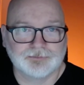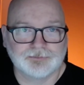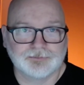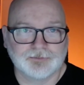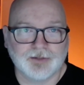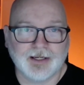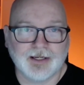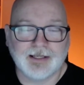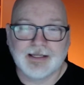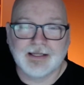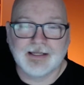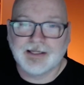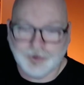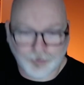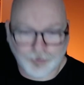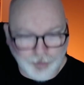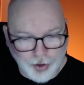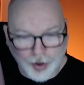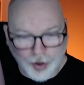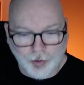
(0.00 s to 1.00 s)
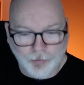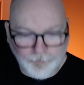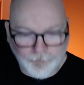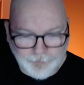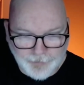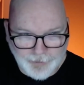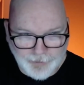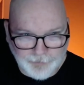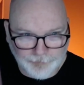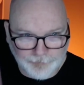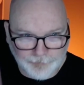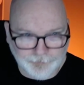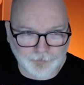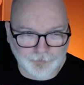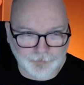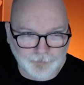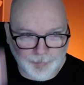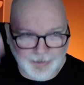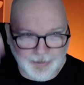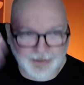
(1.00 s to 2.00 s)
Right? You know for
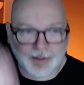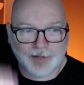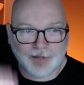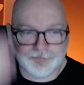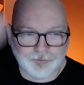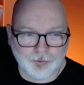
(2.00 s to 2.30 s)
the playoffs,